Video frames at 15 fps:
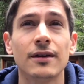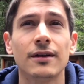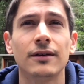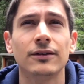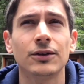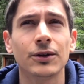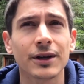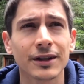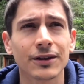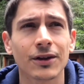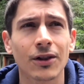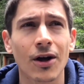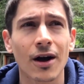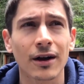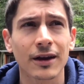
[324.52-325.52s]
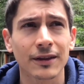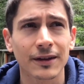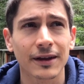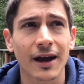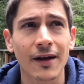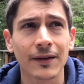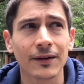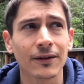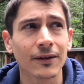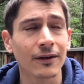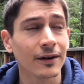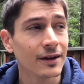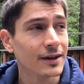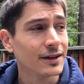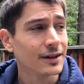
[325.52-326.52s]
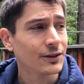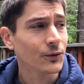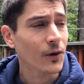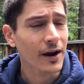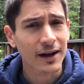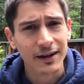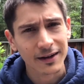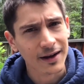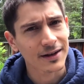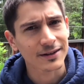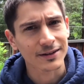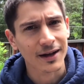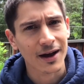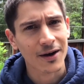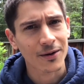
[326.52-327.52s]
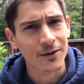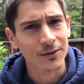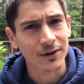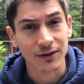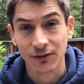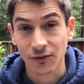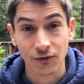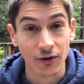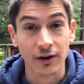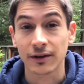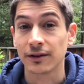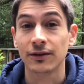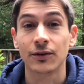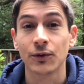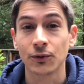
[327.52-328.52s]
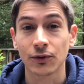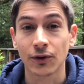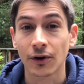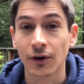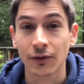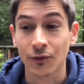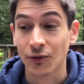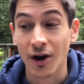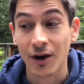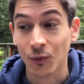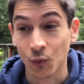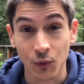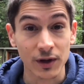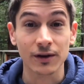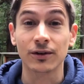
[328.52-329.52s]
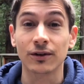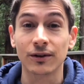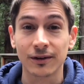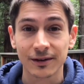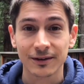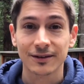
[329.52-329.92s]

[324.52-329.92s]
to look at the clock and the calendar, to recognize how constructed those are, they're not real,